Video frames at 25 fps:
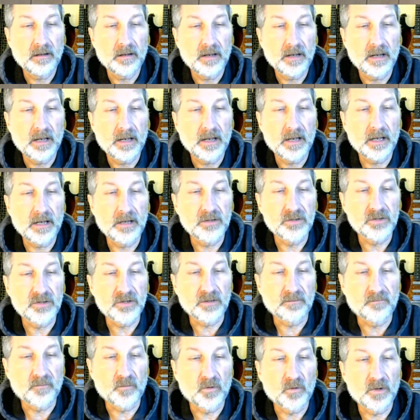edge
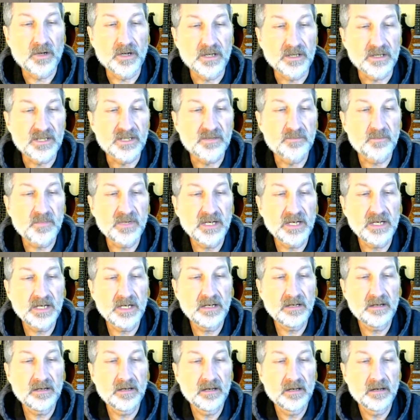of 1 in
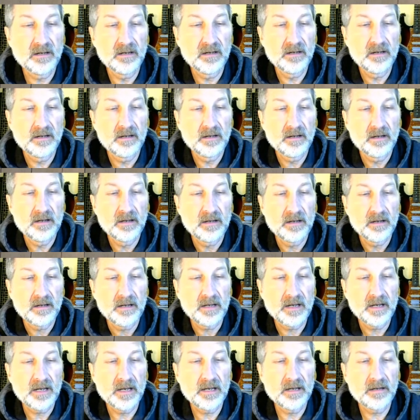speed,
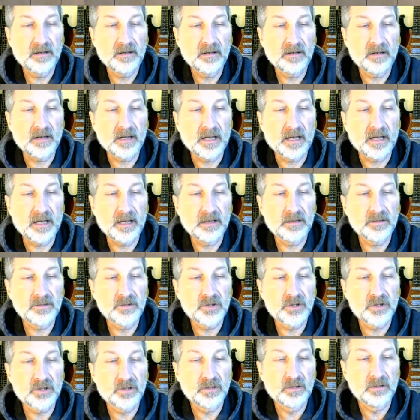and an
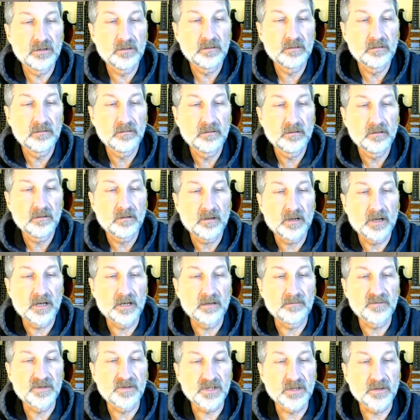edge
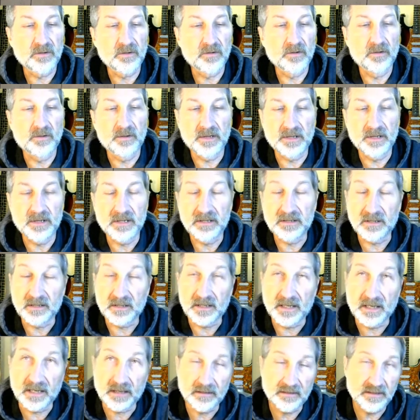of 0 in
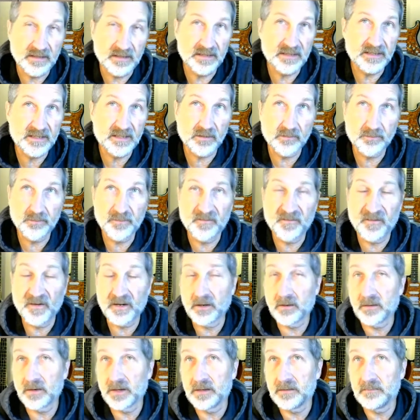intellect. This will
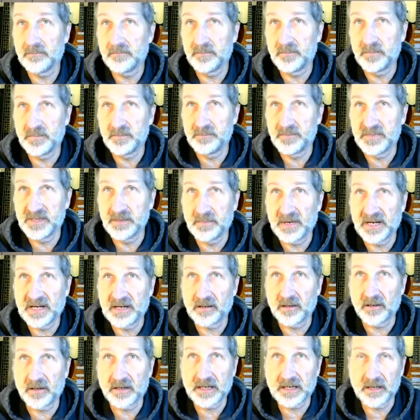vary depending
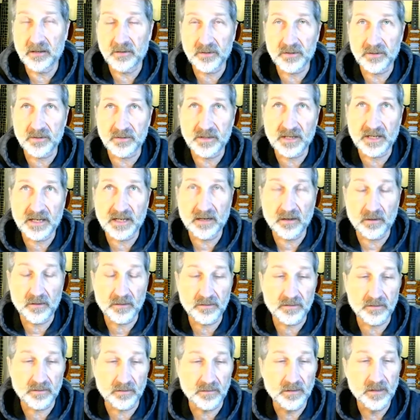on character to
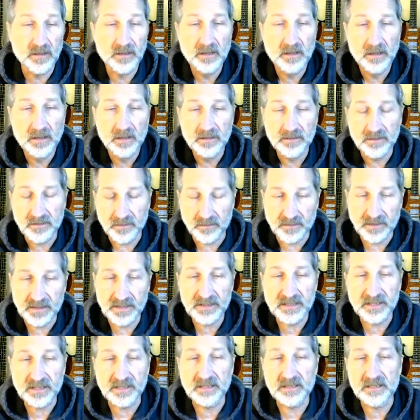character. So in
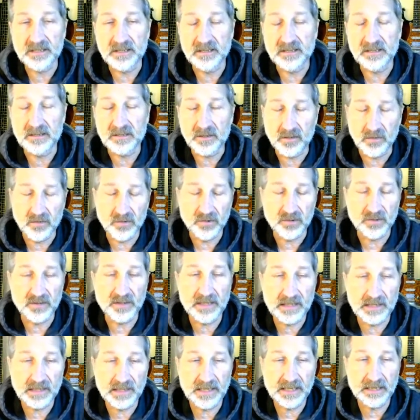this instance, usually
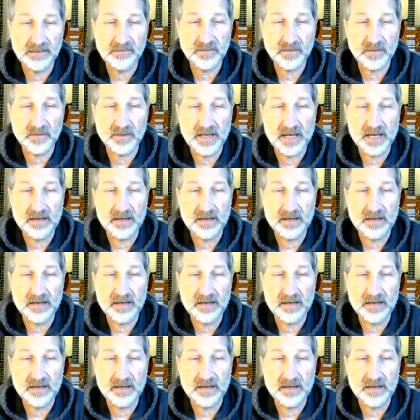glaives will have